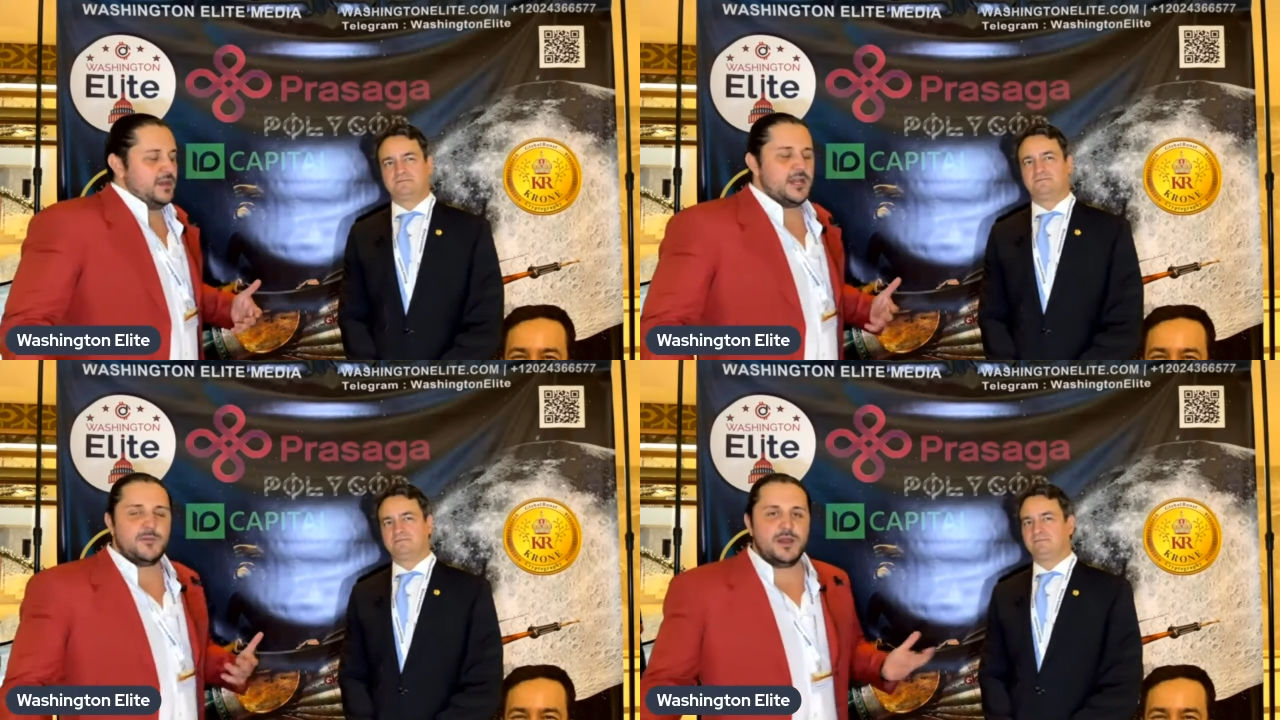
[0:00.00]

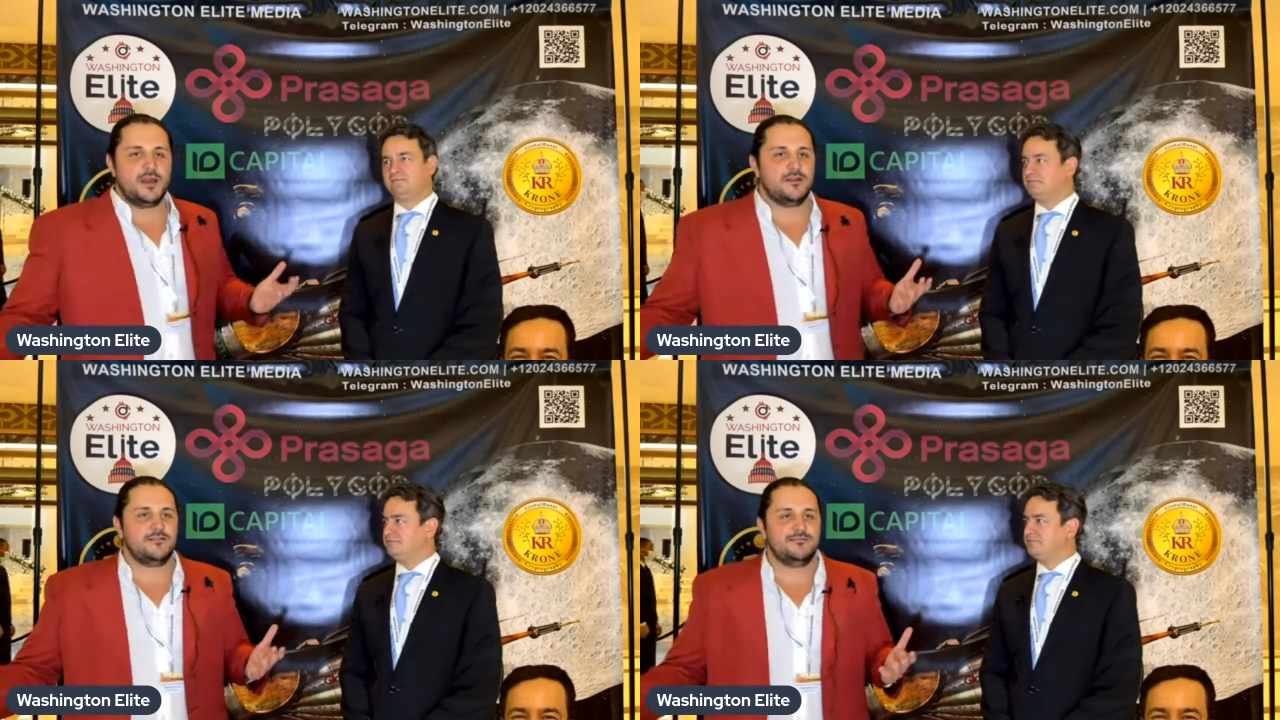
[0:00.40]
Speaker 1: And I'm
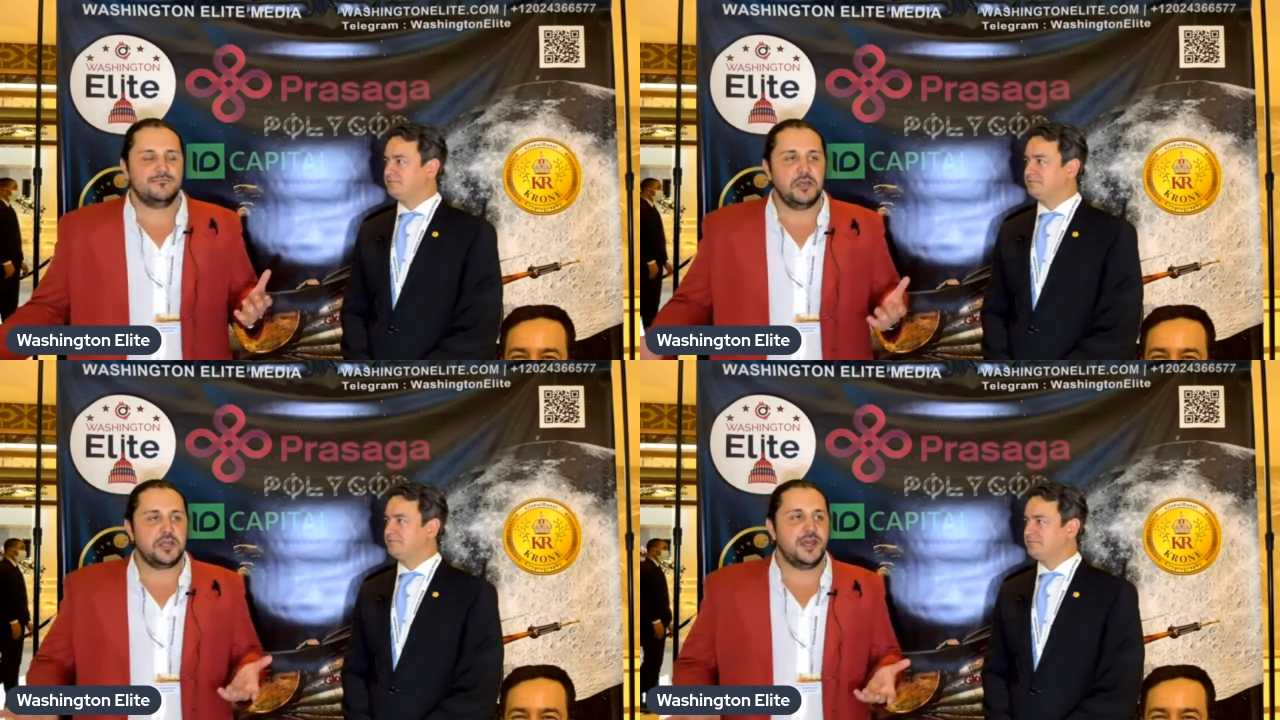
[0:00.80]
like,
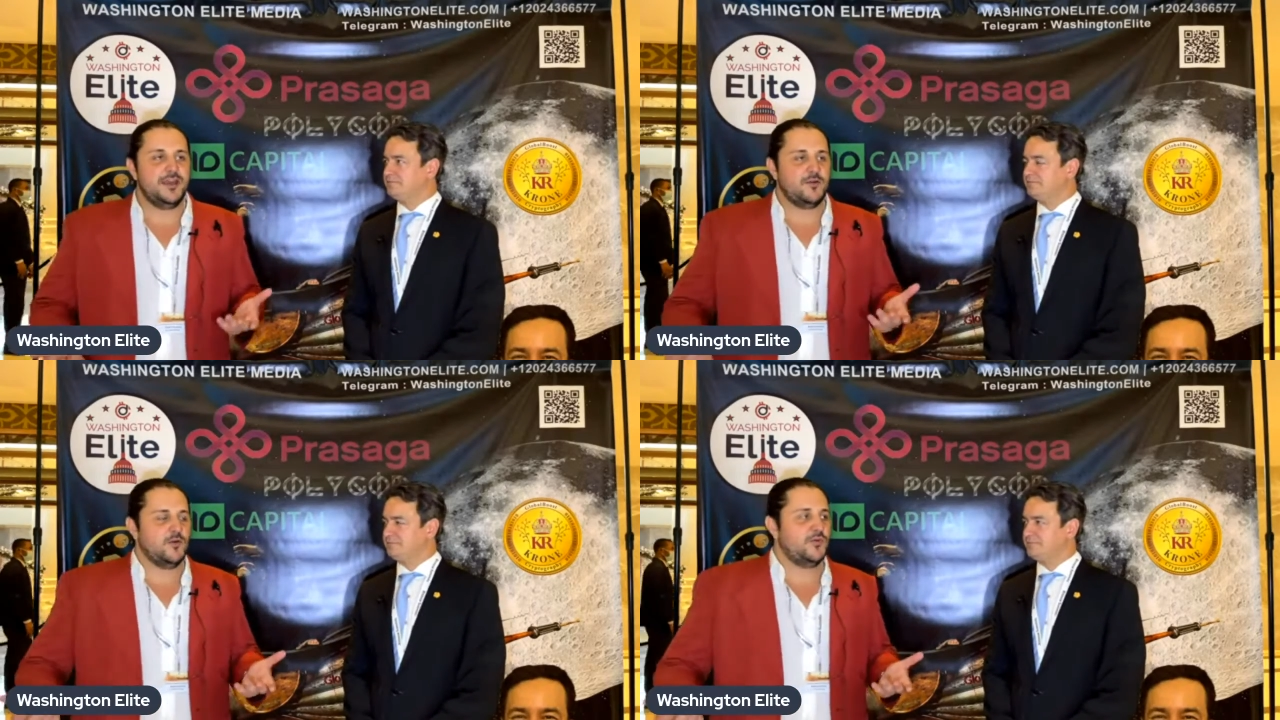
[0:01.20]

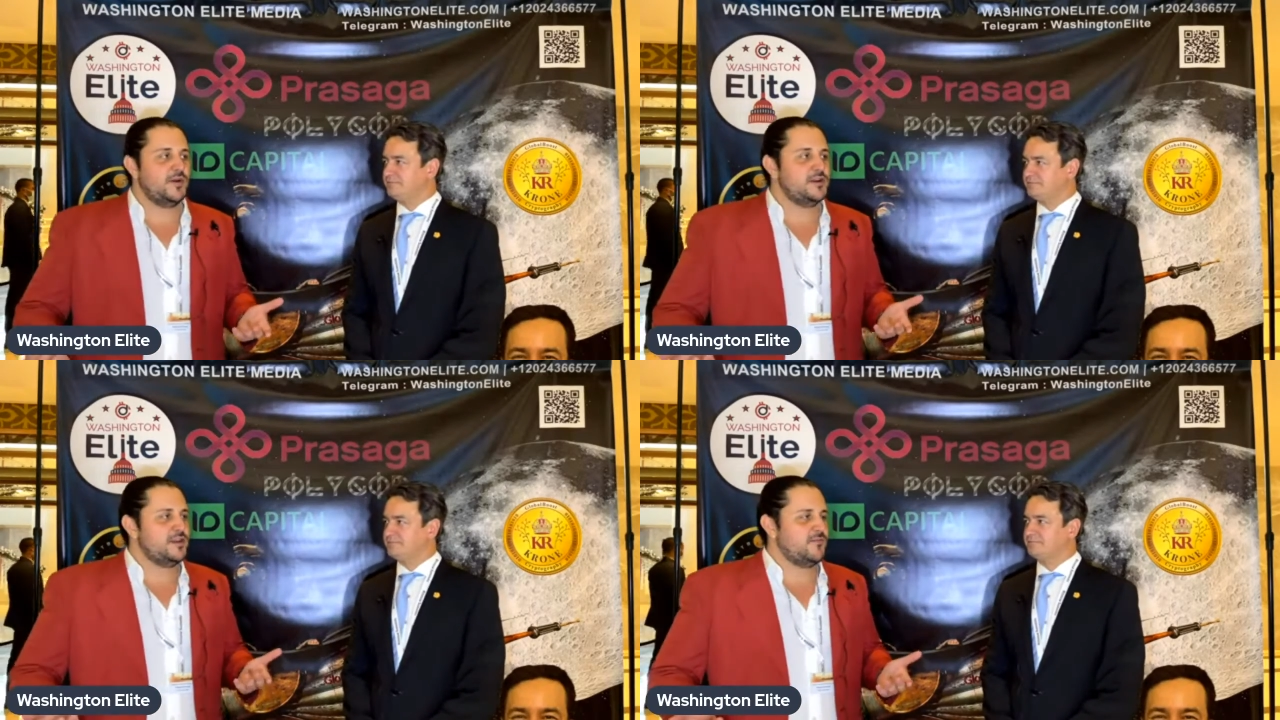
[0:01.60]
okay, cool,
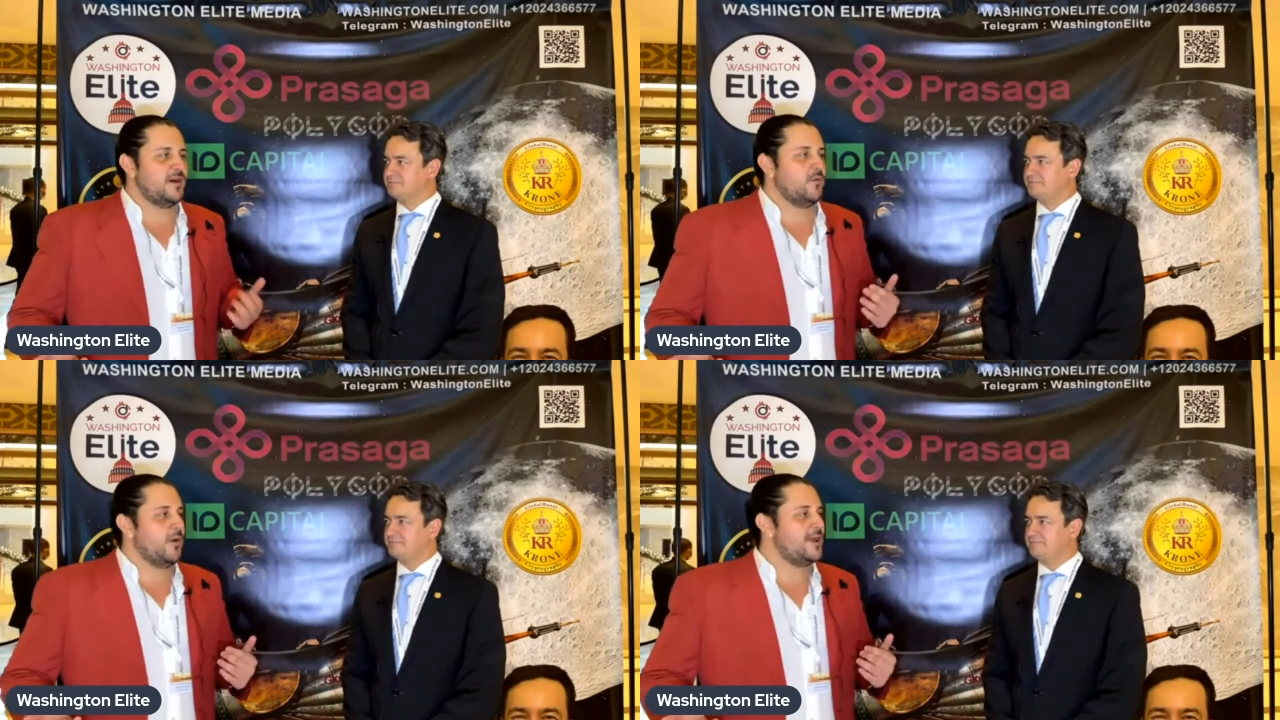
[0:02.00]
fair enough.
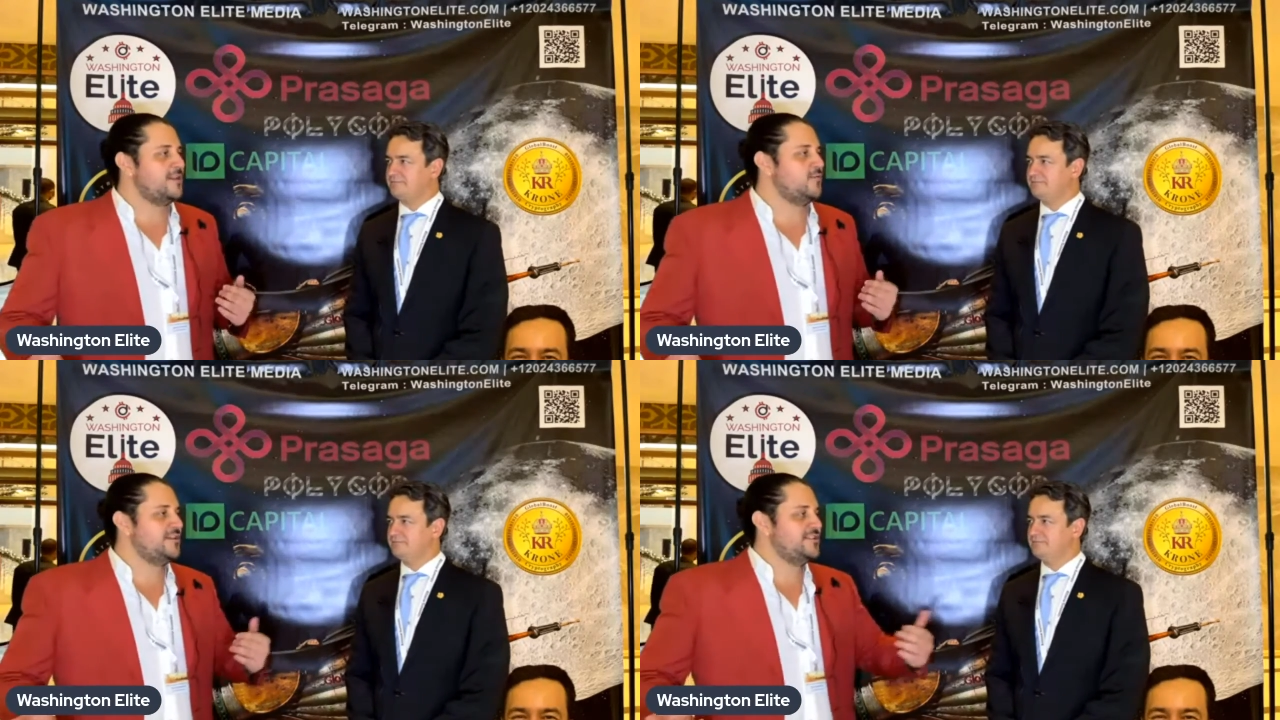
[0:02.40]
But why
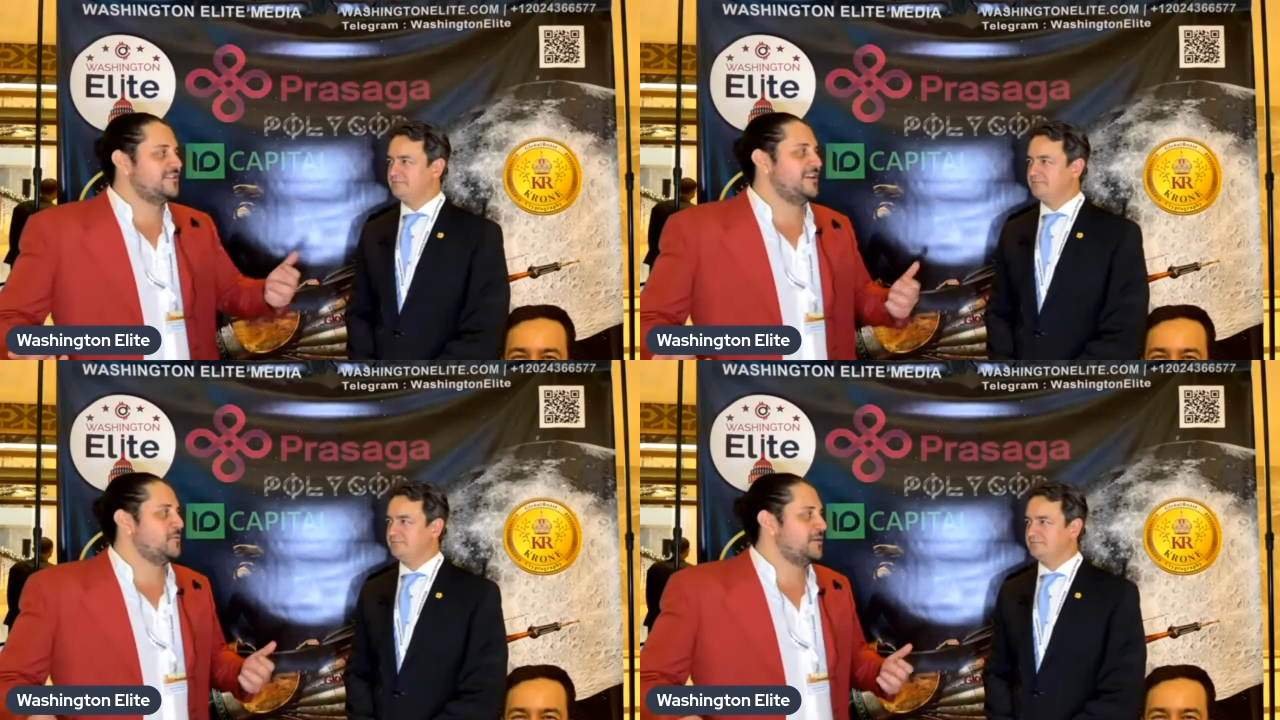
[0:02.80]
the rich is getting